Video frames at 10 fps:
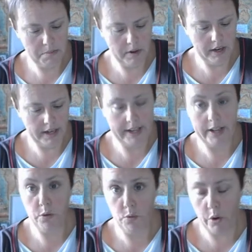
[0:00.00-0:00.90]

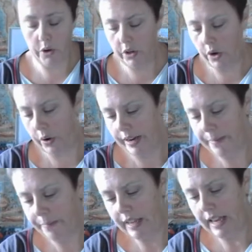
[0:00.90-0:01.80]
Um,
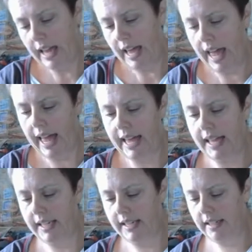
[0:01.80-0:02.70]
it
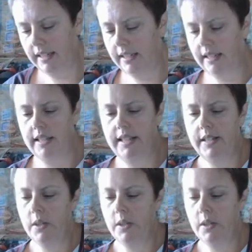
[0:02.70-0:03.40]
is